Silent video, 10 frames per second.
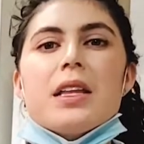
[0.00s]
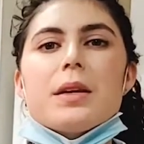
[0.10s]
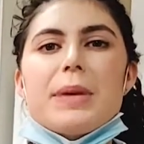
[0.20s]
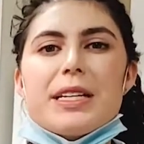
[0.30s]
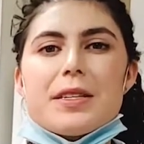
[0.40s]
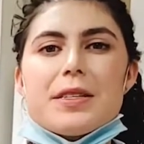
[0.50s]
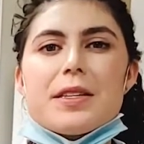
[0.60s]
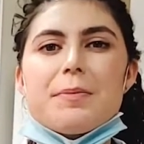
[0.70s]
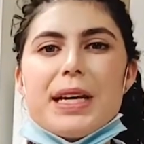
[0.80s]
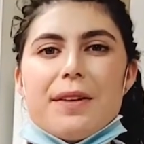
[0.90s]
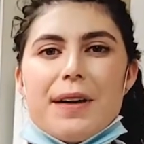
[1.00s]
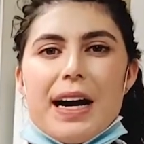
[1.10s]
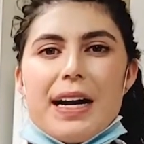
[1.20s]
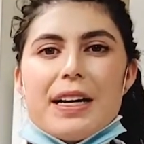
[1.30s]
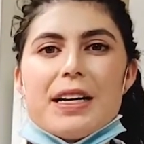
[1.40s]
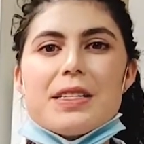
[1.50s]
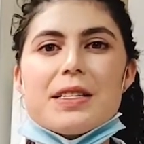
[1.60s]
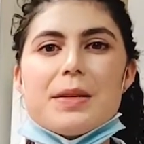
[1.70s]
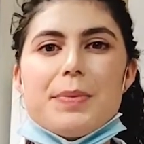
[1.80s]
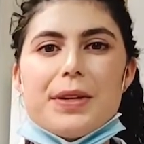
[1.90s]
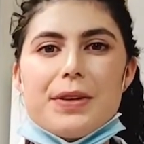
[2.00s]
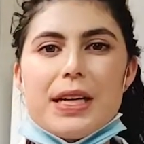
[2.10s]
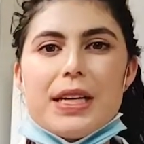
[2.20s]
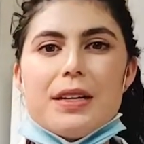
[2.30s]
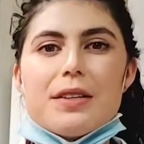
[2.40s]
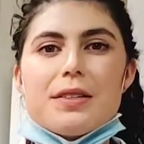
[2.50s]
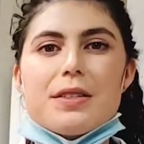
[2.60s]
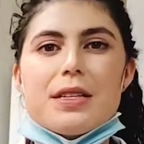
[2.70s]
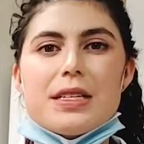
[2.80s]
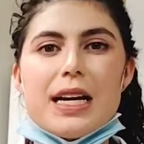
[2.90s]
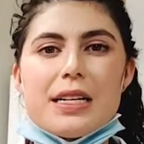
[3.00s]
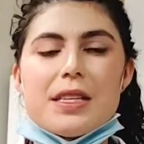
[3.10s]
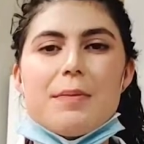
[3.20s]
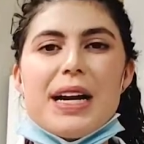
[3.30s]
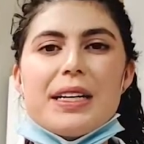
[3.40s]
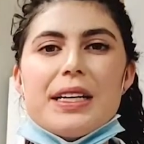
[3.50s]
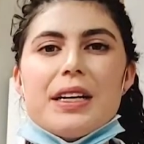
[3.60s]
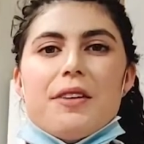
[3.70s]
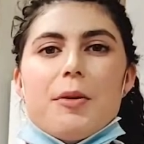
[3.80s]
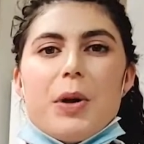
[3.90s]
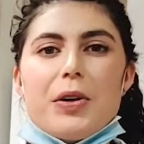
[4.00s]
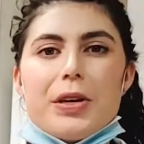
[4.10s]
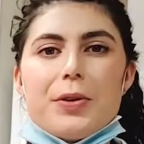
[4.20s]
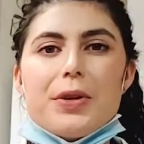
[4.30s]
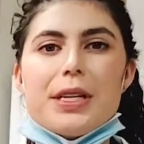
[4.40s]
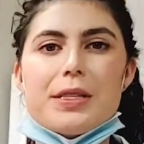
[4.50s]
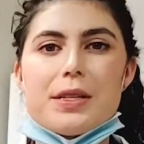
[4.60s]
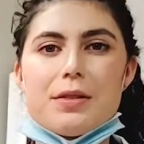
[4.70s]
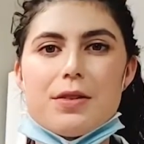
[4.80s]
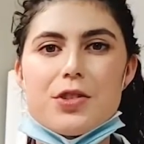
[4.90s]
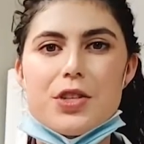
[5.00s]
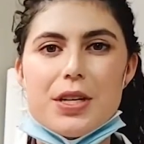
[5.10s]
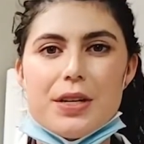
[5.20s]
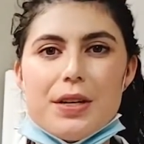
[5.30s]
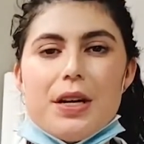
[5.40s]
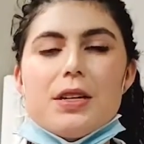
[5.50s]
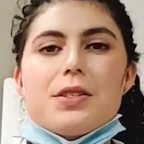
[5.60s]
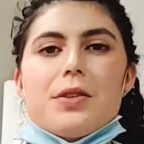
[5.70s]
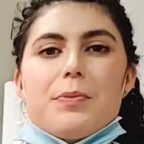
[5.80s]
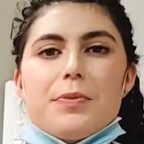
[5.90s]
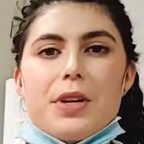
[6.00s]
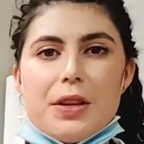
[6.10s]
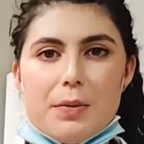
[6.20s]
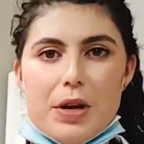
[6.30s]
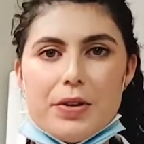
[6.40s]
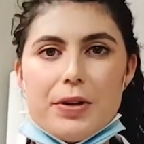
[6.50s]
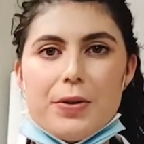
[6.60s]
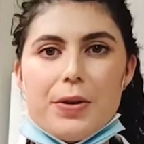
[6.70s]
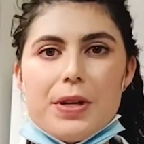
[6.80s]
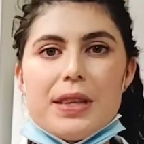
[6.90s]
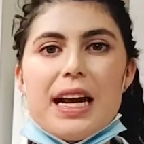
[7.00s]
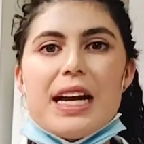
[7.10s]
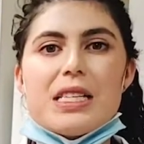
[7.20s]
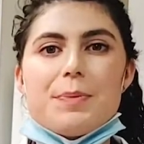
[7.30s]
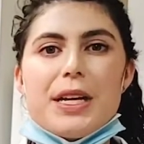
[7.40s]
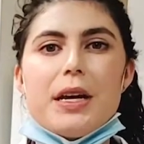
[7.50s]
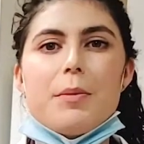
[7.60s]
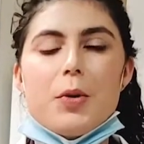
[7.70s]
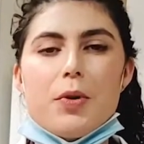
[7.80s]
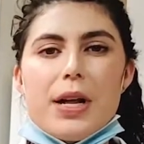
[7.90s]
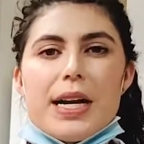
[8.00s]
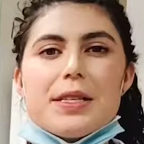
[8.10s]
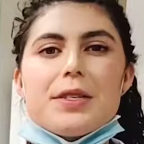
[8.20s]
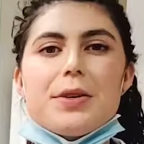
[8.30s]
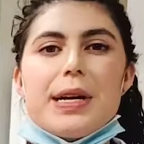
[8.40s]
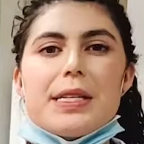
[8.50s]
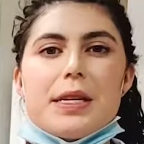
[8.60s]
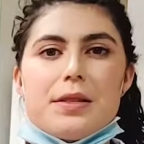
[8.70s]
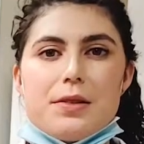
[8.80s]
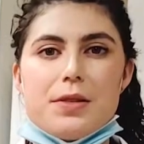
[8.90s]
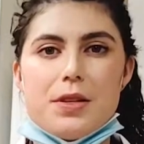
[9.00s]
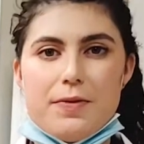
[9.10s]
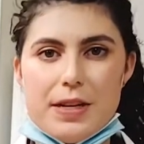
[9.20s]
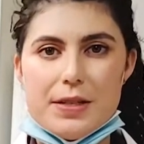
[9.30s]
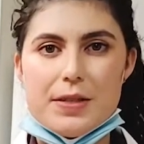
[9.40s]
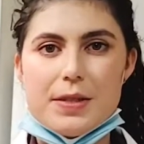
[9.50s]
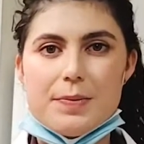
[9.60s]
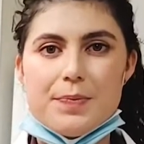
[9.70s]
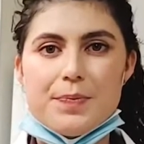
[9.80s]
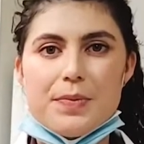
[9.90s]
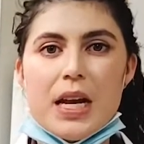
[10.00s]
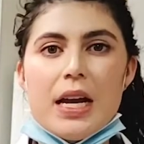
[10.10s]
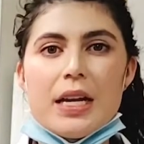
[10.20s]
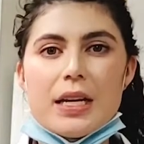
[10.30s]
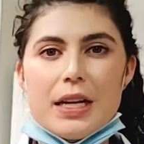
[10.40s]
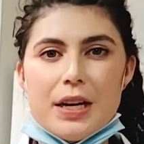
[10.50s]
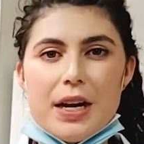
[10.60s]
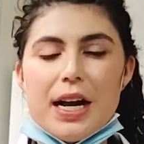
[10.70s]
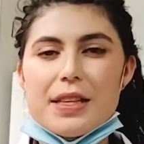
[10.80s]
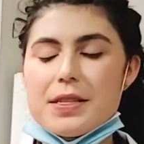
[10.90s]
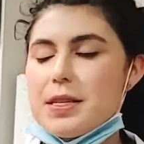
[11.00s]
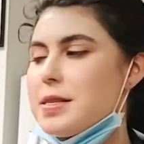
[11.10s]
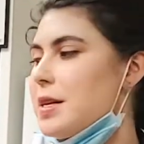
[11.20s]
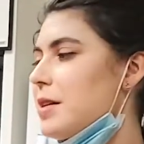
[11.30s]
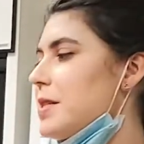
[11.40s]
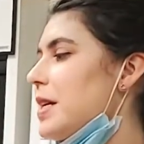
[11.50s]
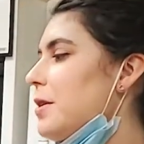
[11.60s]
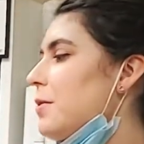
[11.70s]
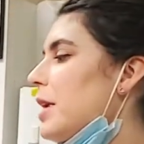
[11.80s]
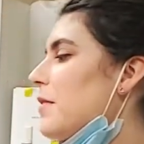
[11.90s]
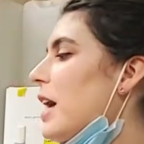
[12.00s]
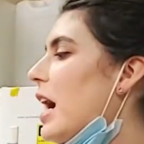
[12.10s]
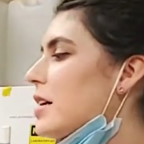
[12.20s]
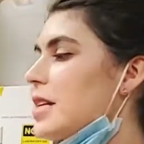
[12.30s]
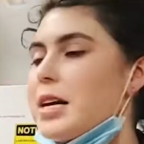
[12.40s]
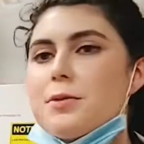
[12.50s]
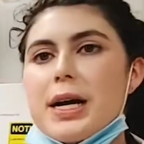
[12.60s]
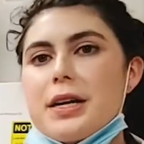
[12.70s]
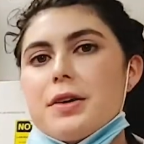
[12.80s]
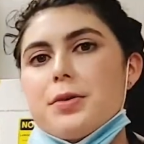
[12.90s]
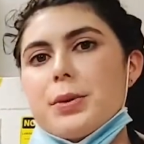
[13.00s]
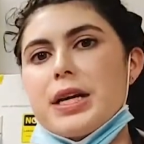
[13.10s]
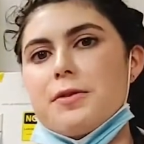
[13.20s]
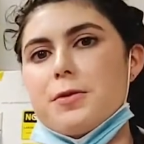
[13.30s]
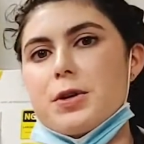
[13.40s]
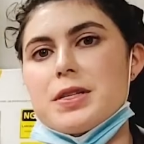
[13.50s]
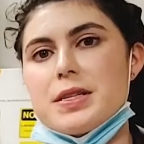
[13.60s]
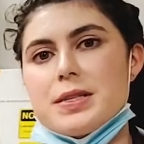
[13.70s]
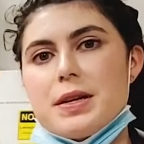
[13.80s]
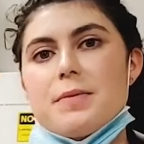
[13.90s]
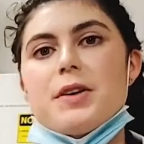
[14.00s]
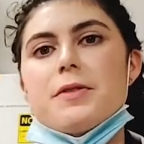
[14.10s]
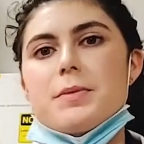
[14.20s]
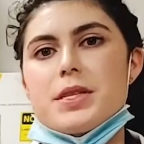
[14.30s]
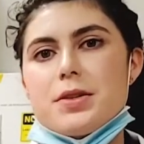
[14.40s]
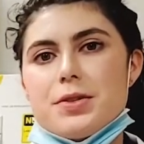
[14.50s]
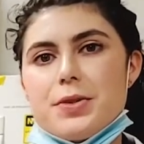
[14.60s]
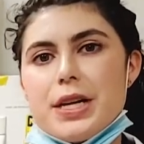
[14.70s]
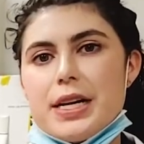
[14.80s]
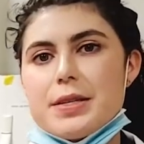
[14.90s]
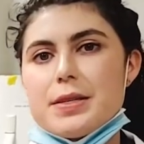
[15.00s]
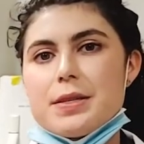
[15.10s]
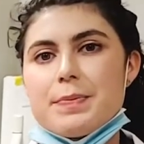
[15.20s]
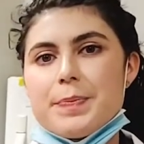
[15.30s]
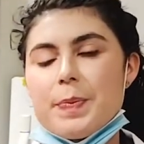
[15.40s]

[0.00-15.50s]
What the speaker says: The basis of BLI is its ability to detect the binding of a molecule in solution to another molecule that has been immobilized to a sensor surface. Here at the CCRC, we have the Octet384 system from Sartorius.